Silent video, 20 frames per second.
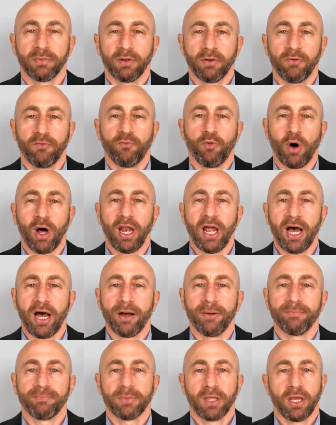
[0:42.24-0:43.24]

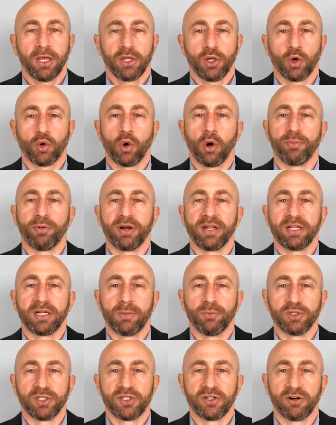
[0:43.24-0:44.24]
Voila, your corporate
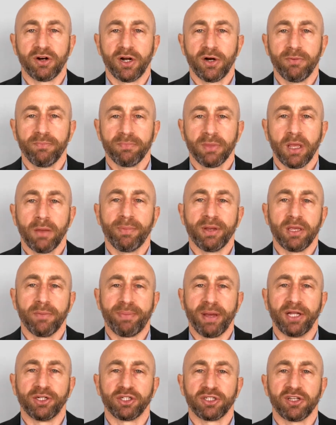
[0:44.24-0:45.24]
income was zero, but you
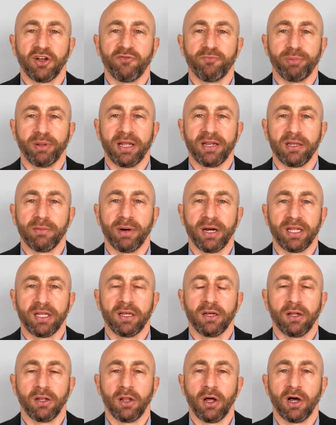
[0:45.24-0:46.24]
paid yourself plenty of money
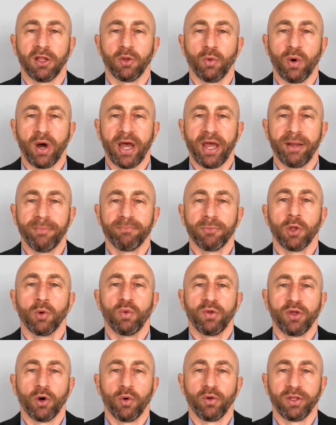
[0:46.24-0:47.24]
along the way
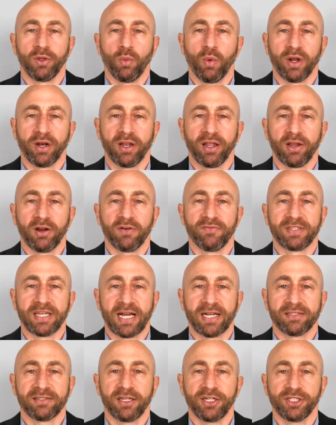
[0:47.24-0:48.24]
with only one layer of
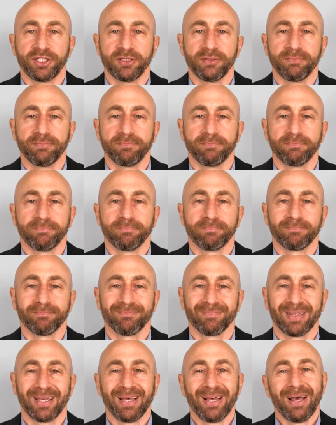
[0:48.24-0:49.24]
taxation.
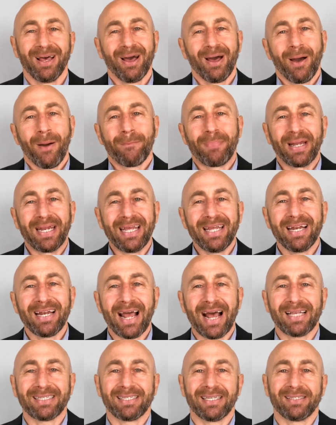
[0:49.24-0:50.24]
But in an
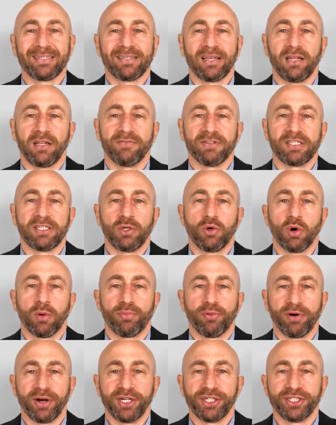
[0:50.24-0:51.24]
asset sale of a C
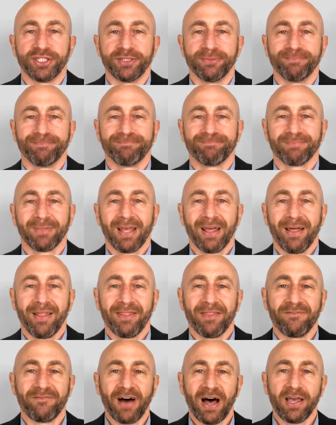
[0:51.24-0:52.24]
corporation,
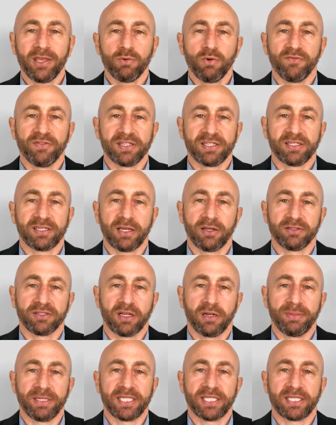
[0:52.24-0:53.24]
the value of the sale is
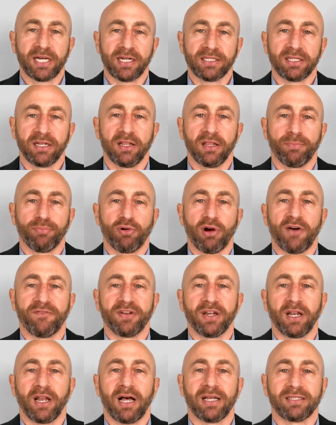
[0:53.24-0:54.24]
going to be sucked into the
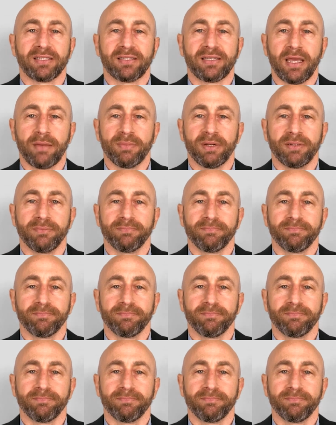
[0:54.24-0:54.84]
profit and loss statement.